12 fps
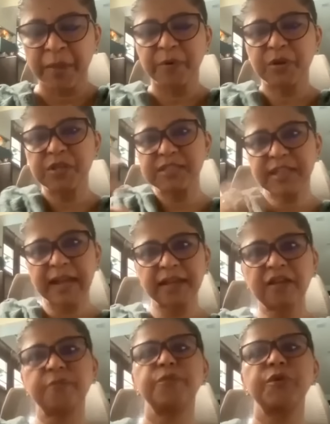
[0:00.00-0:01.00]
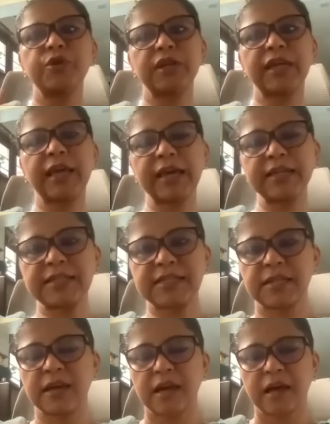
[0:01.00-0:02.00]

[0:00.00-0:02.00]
because that communicates